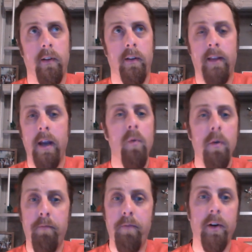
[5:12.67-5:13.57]
They were
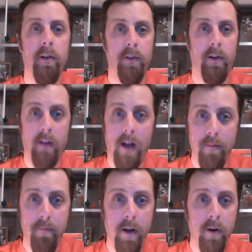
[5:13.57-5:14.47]
built a
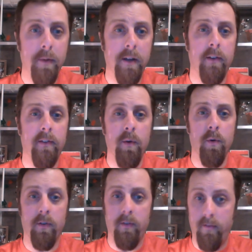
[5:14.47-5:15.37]
lot better because they were